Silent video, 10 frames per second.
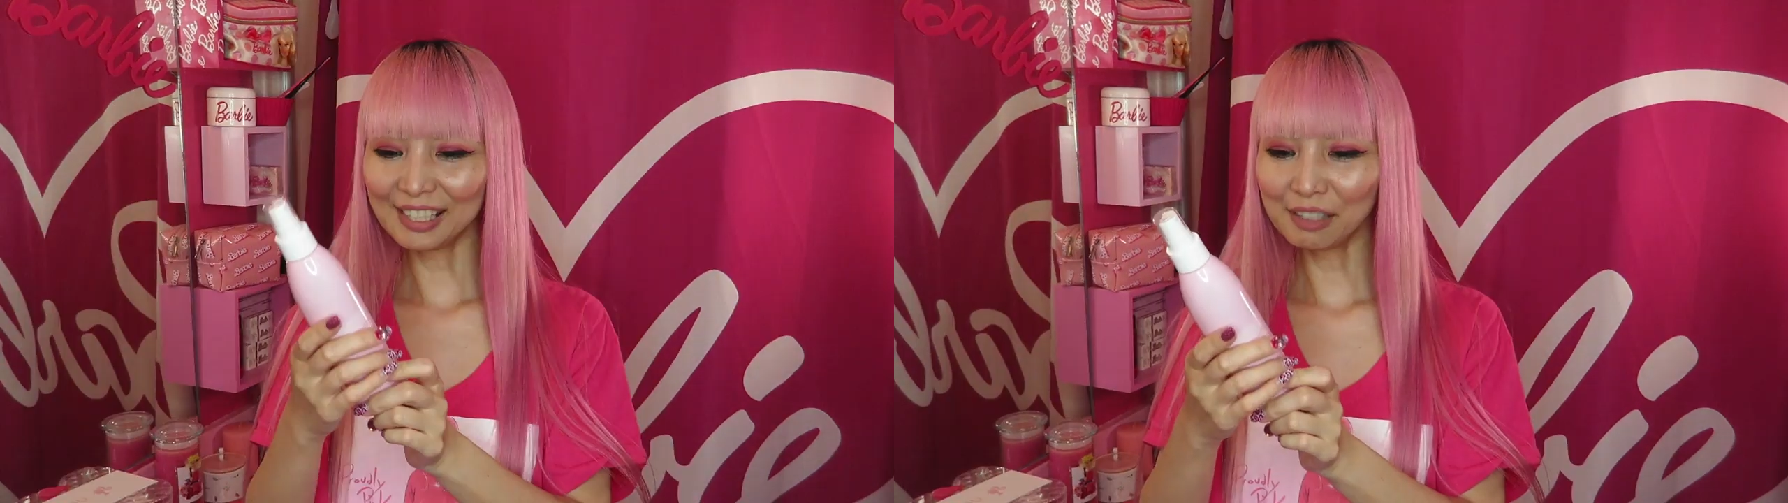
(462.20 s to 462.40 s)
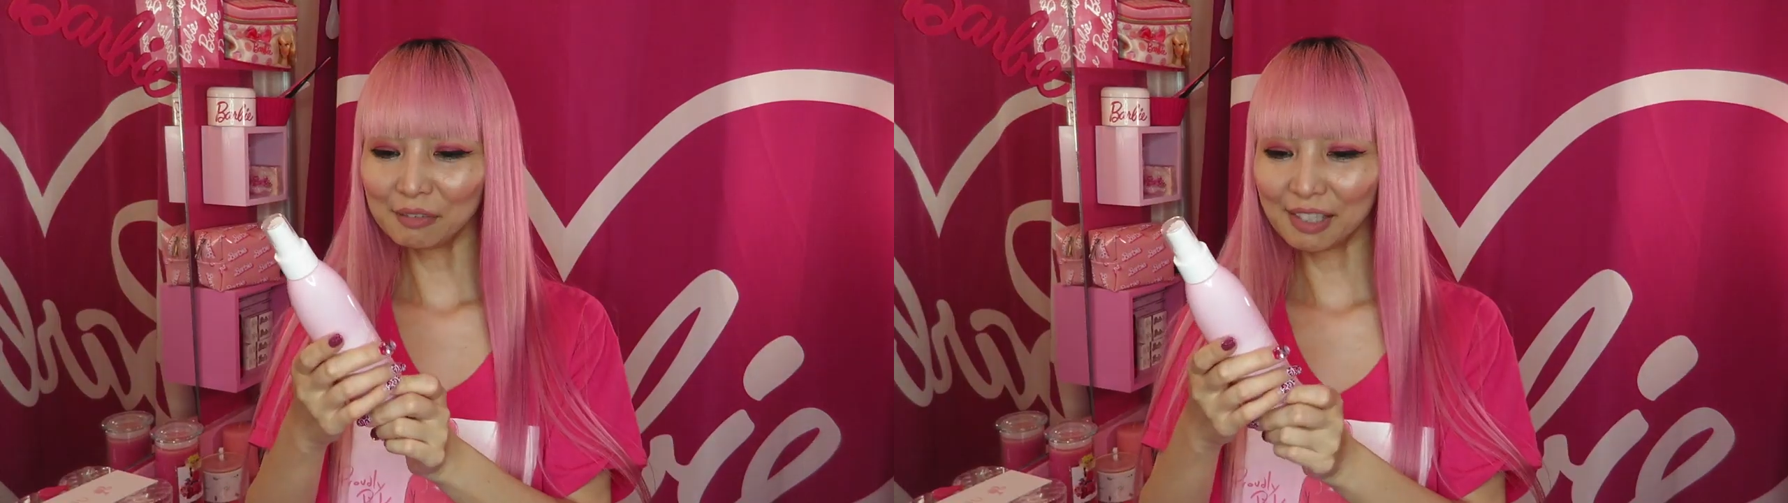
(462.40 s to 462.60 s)
And
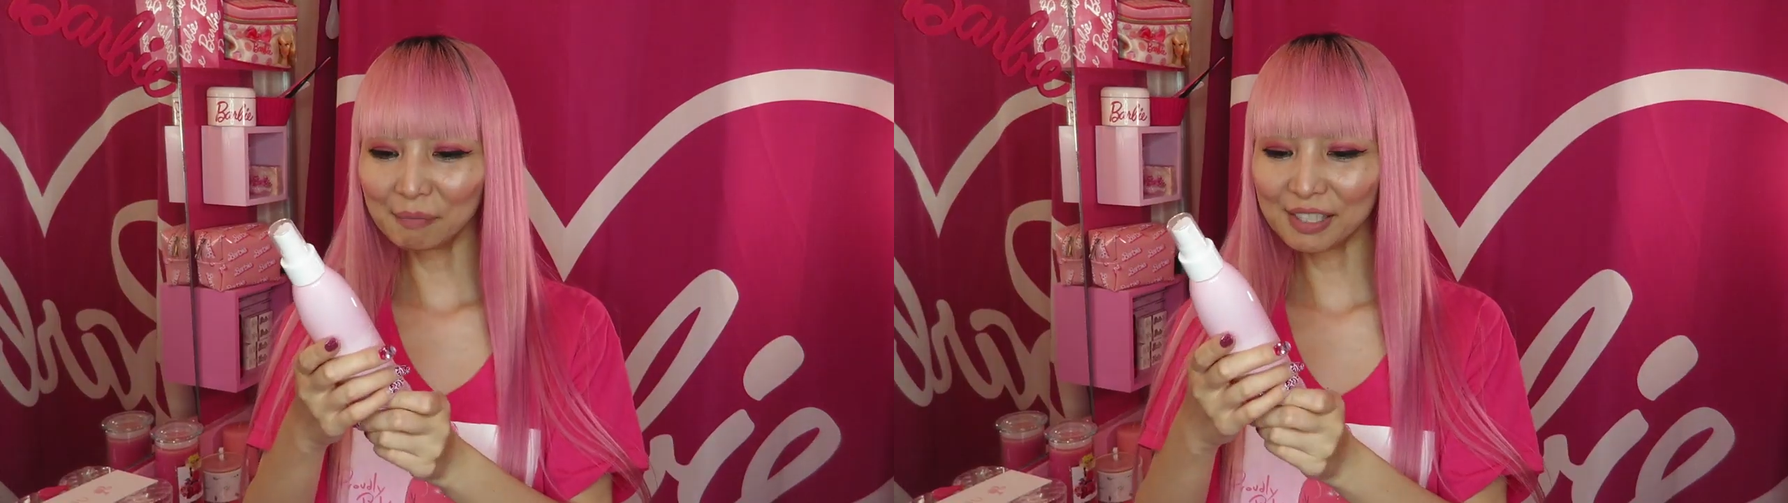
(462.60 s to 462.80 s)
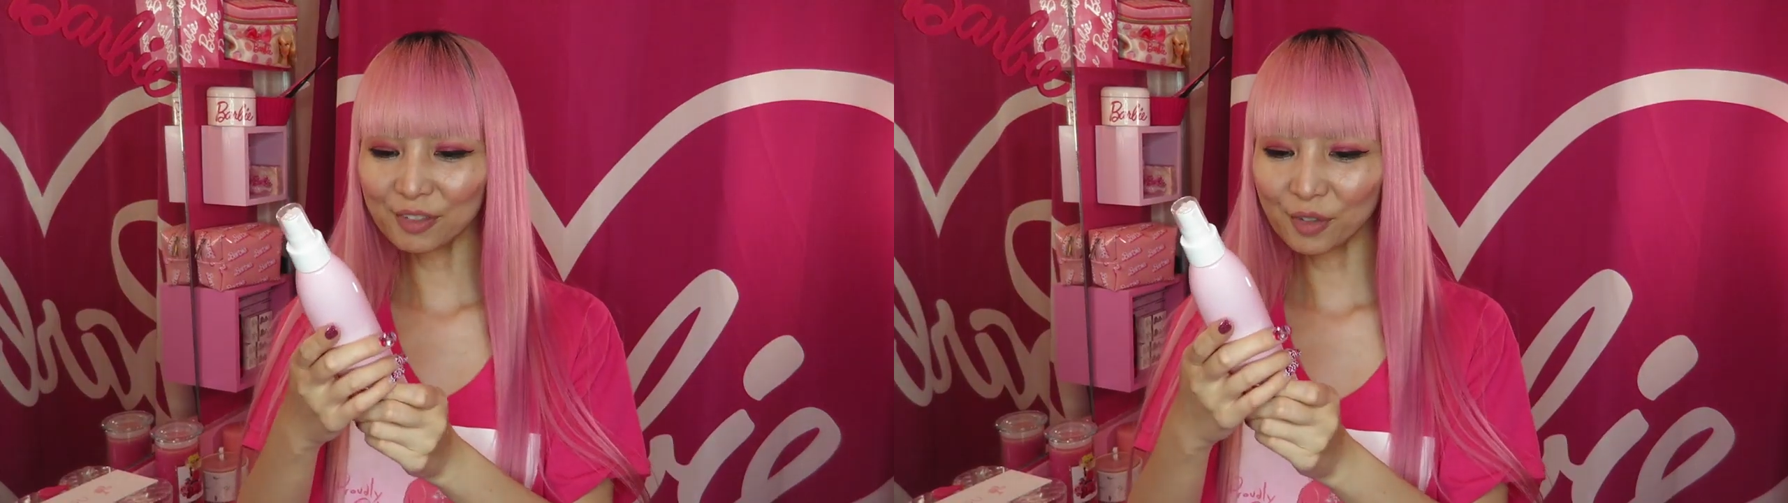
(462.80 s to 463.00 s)
now
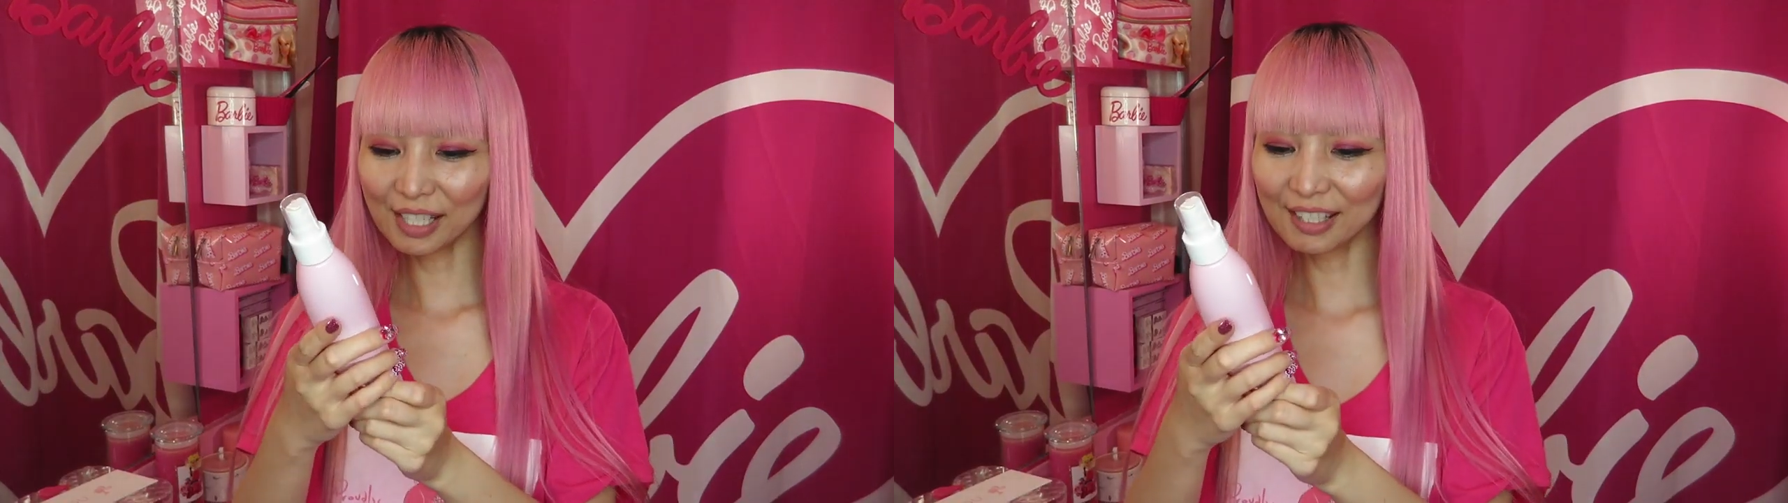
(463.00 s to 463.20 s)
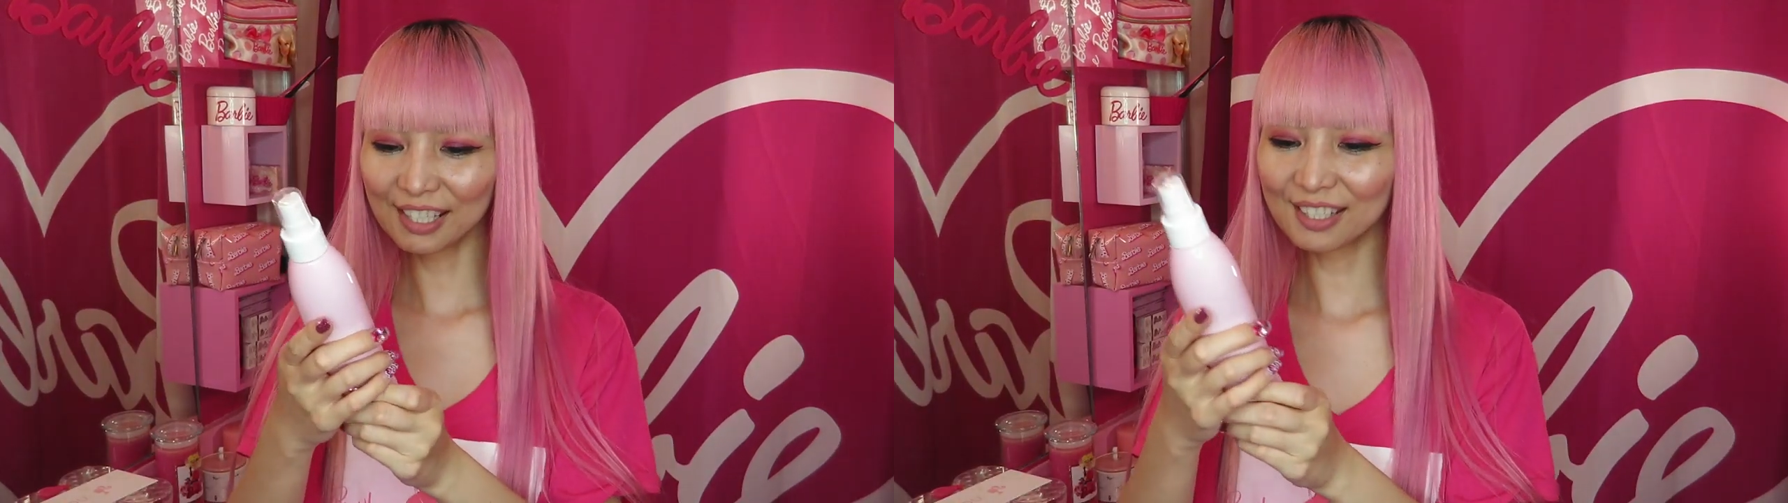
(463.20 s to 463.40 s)
let me
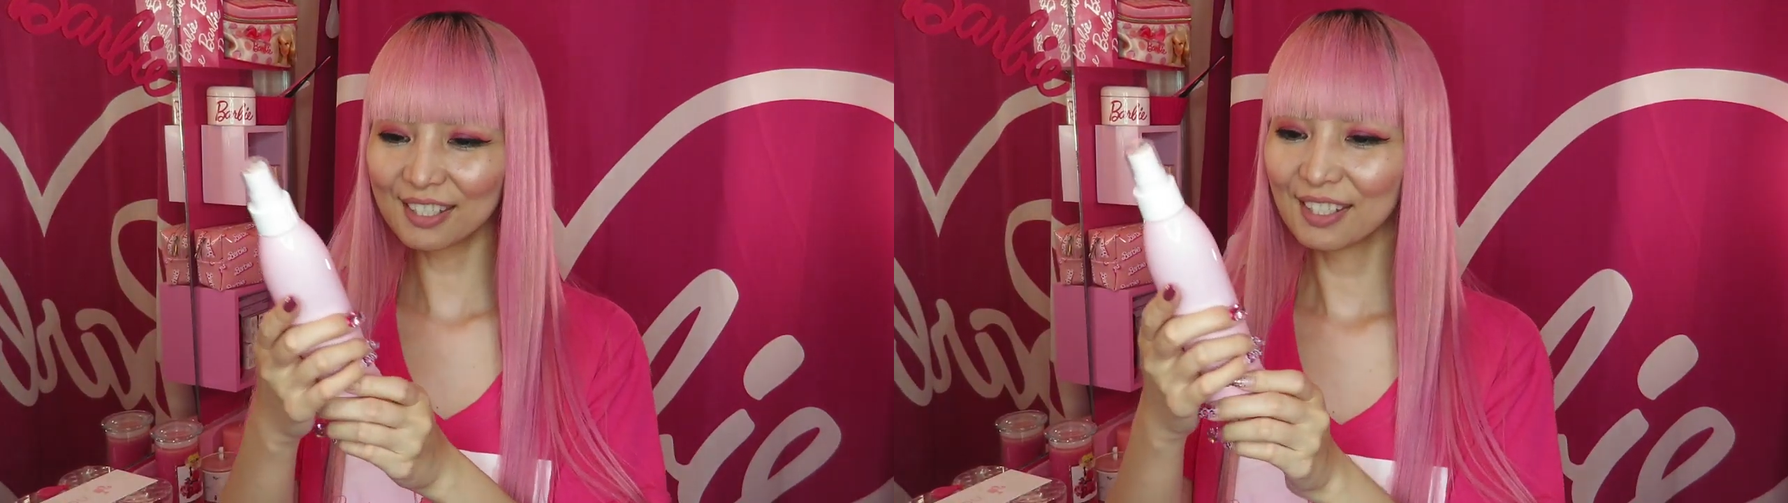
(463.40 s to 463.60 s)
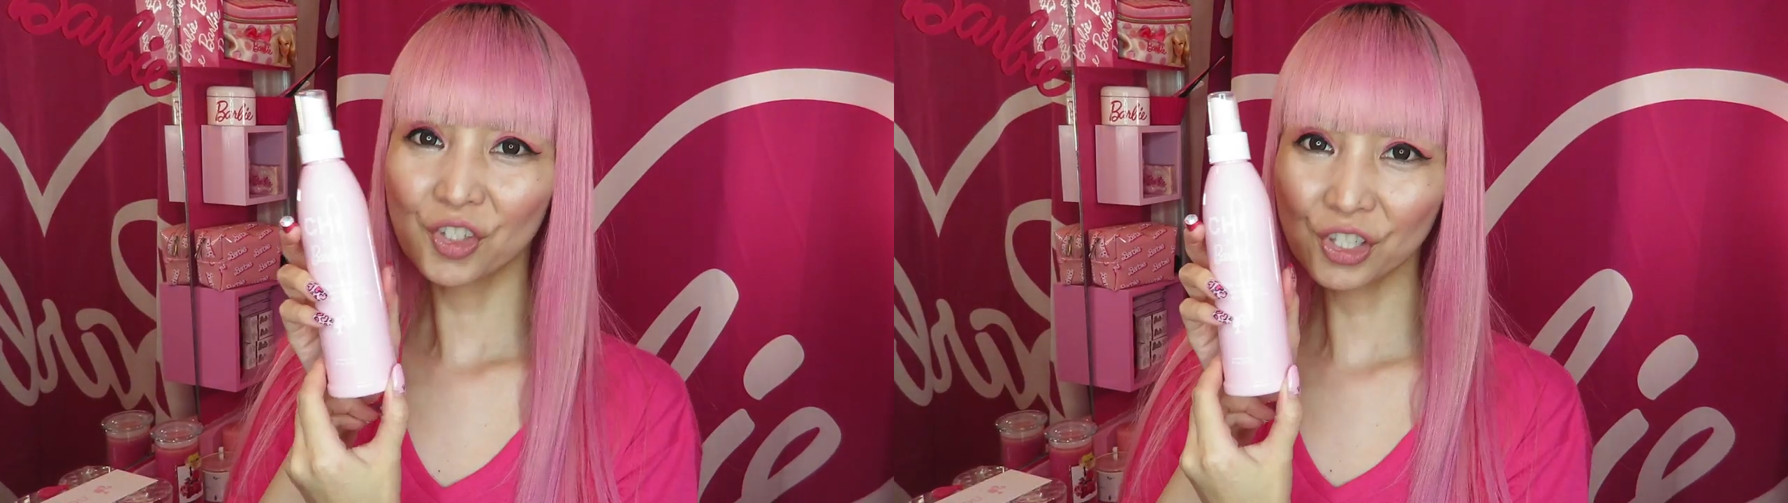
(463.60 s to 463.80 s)
try this